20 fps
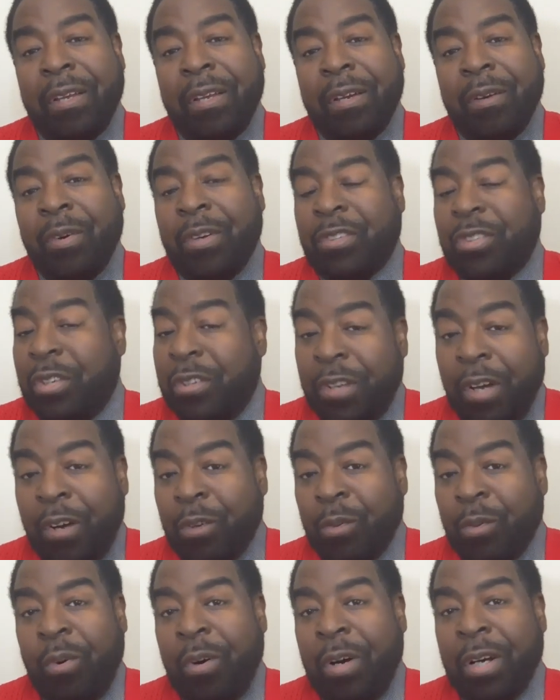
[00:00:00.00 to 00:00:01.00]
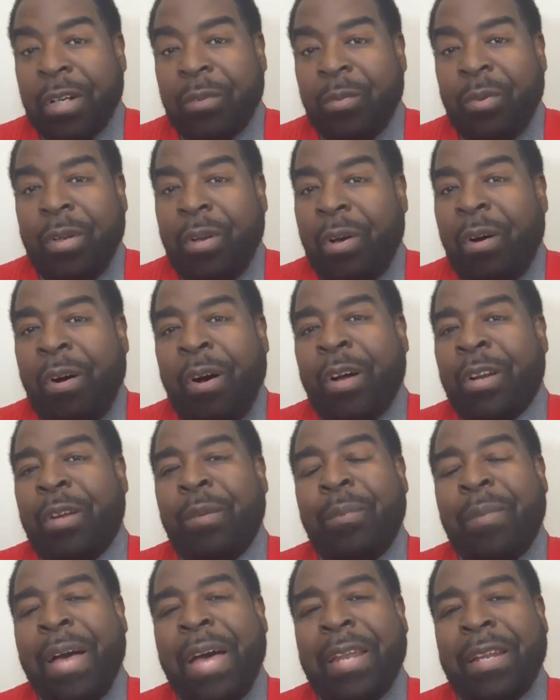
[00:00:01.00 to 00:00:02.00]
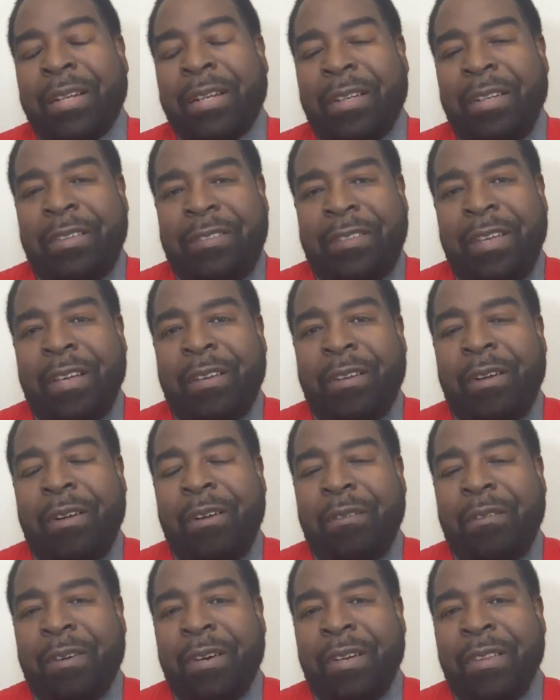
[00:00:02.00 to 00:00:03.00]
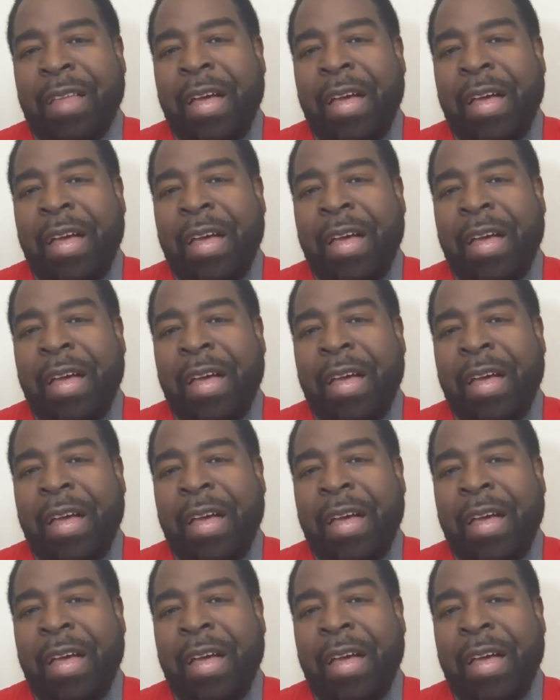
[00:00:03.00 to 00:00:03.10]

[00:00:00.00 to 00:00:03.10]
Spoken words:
what you don't want will automatically take over.